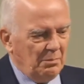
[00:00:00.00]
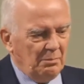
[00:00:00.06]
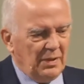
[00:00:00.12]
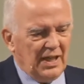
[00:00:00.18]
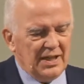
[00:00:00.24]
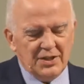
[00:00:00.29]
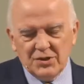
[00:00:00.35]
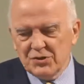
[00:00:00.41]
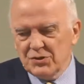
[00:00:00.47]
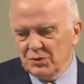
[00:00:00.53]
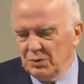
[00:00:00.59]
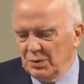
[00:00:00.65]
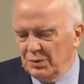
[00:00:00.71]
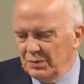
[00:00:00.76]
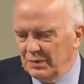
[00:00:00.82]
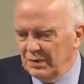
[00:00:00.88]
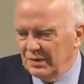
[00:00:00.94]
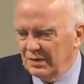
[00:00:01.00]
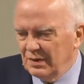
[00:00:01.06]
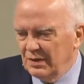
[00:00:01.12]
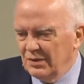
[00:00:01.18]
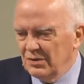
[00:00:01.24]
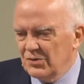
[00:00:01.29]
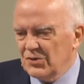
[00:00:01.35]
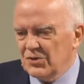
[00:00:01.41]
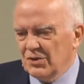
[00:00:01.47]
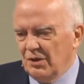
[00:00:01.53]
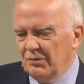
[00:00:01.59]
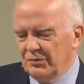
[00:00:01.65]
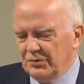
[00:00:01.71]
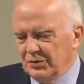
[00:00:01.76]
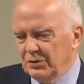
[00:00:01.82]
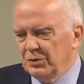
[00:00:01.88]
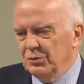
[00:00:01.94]
By his own
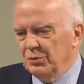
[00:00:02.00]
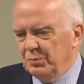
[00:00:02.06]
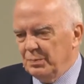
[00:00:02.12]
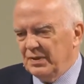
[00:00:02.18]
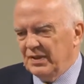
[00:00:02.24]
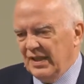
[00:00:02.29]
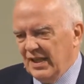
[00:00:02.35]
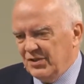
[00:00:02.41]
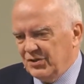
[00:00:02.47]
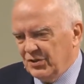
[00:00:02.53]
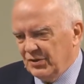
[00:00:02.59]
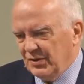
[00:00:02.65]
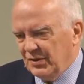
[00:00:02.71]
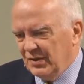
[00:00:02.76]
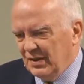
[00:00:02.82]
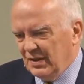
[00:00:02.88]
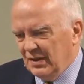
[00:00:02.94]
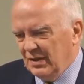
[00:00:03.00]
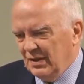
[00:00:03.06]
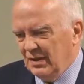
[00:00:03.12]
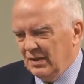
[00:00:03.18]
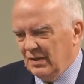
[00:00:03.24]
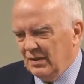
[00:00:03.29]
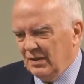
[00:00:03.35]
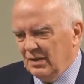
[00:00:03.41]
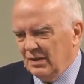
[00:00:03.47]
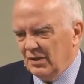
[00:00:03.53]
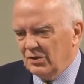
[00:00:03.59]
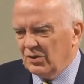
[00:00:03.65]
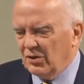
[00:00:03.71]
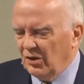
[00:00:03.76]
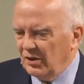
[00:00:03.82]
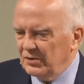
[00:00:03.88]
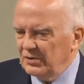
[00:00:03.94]
sovereign good pleasure,
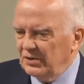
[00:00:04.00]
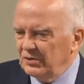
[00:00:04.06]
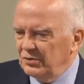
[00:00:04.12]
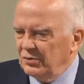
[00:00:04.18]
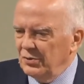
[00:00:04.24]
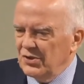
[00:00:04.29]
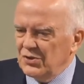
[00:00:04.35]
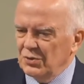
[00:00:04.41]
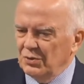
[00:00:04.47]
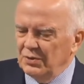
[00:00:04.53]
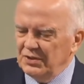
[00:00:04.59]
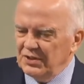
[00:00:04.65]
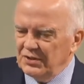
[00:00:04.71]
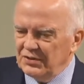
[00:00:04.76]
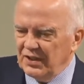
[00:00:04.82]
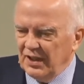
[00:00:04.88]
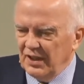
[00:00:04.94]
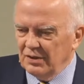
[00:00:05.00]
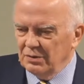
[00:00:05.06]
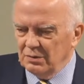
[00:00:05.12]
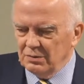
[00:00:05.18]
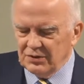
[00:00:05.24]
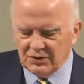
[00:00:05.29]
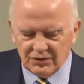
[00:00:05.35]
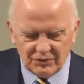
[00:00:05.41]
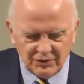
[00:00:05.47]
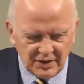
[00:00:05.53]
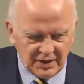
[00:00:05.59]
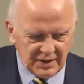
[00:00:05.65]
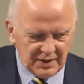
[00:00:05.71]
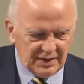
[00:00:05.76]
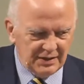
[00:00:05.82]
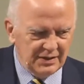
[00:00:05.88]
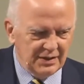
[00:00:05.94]
according to his own eternal
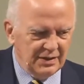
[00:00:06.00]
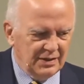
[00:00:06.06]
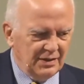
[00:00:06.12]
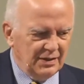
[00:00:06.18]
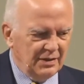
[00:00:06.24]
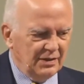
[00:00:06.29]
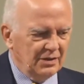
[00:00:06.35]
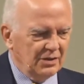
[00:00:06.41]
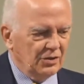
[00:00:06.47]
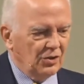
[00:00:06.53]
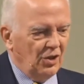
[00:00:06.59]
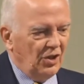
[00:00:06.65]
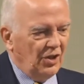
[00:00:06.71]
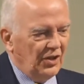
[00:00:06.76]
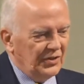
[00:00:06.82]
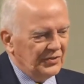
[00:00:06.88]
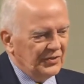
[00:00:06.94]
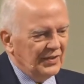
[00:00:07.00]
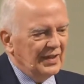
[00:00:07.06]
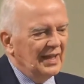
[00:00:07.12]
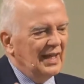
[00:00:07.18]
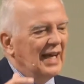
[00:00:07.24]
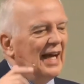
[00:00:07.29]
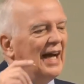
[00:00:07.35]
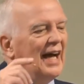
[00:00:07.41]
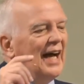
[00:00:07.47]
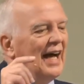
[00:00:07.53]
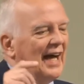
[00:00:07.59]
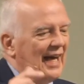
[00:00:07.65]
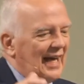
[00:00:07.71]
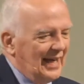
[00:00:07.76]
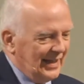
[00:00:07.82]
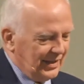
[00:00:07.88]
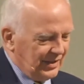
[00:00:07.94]
decree, God
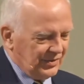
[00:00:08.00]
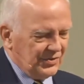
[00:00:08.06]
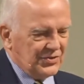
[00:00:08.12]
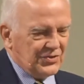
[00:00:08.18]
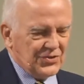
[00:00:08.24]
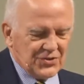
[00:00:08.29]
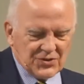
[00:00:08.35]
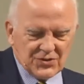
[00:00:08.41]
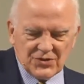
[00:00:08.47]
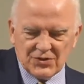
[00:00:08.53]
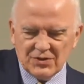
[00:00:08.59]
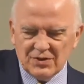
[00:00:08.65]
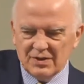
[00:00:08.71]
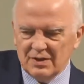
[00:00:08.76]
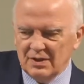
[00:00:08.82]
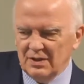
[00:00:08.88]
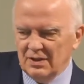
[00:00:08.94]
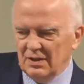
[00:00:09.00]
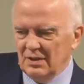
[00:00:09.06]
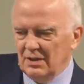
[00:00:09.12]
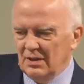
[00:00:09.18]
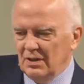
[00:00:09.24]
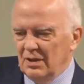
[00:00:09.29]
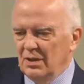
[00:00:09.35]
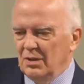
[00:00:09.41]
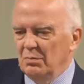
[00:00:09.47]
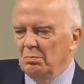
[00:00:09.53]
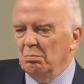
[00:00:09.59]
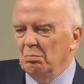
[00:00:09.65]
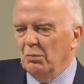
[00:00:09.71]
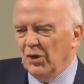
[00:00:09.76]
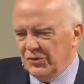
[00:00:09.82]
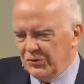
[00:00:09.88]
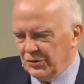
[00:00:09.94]
acts
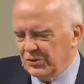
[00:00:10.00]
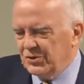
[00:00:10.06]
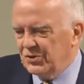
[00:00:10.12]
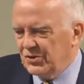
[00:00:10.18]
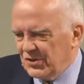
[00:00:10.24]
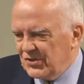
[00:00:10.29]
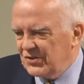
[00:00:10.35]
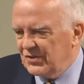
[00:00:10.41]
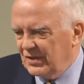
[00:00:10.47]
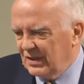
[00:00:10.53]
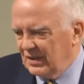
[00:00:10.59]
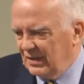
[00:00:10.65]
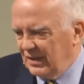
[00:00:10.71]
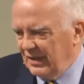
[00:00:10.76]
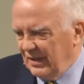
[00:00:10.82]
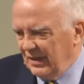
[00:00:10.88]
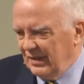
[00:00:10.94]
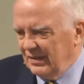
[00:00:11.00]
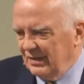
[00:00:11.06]
monergistically